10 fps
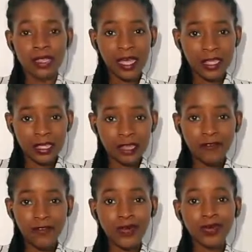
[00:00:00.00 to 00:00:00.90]
that's
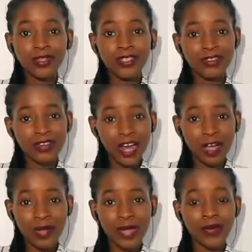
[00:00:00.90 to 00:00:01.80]
if you don't stray
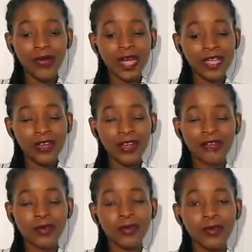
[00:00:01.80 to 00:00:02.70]
away or hide away
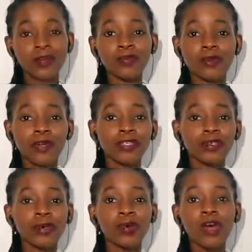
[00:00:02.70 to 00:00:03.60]
from god because
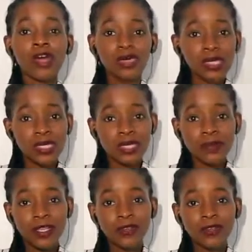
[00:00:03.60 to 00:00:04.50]
you know god is a
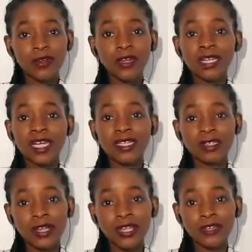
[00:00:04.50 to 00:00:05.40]
merciful god and
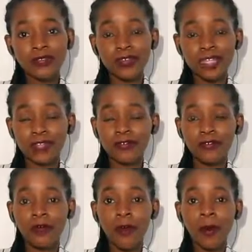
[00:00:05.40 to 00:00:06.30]
he's going to
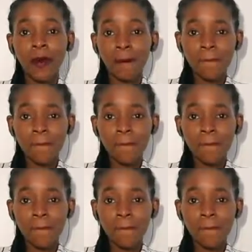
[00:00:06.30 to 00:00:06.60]
forgive you